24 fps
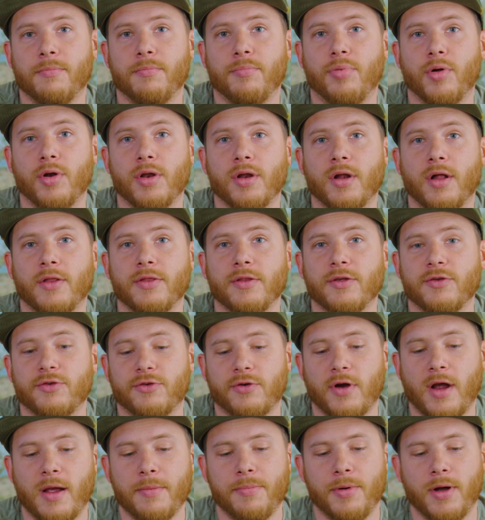put it on this
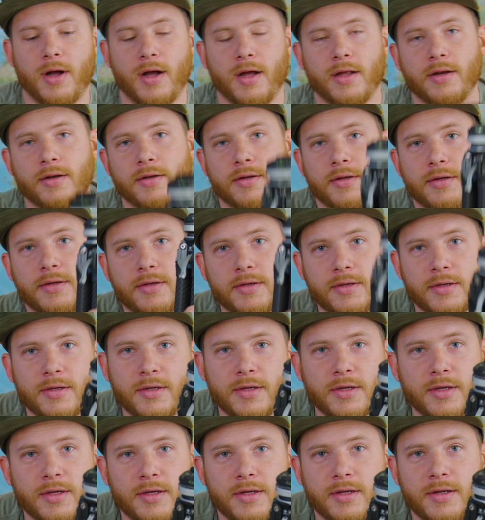tripod,
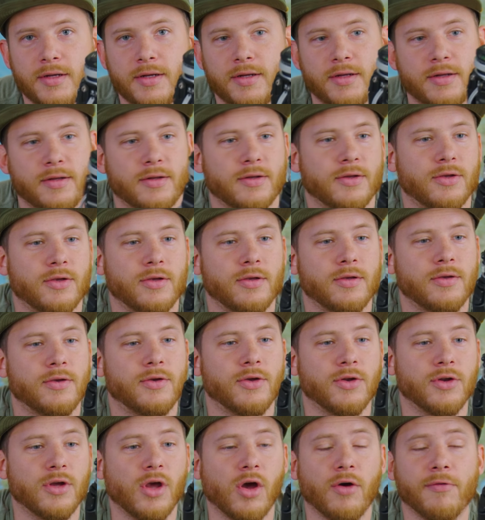
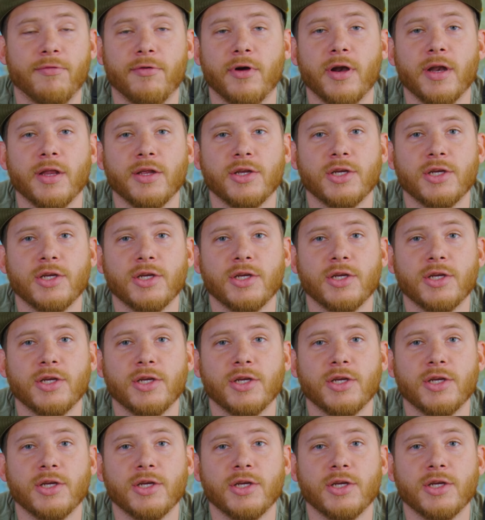good to go for any